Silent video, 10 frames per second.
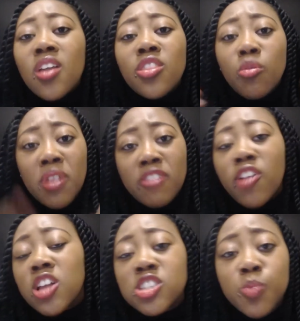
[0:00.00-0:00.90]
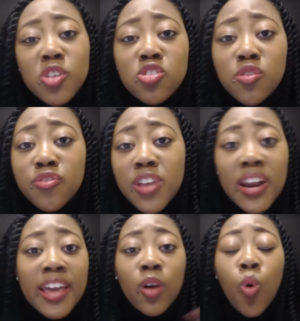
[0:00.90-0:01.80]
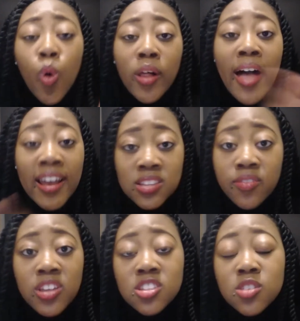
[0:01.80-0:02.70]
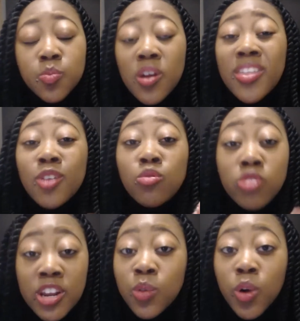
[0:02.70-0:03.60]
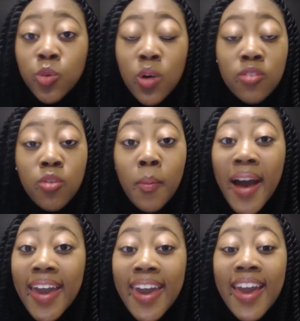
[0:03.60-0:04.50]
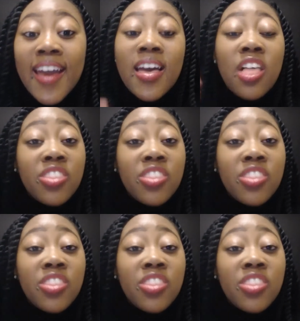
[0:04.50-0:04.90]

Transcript: The Revlon Special Feeling Oil Activator Spray, that really worked well for my hair.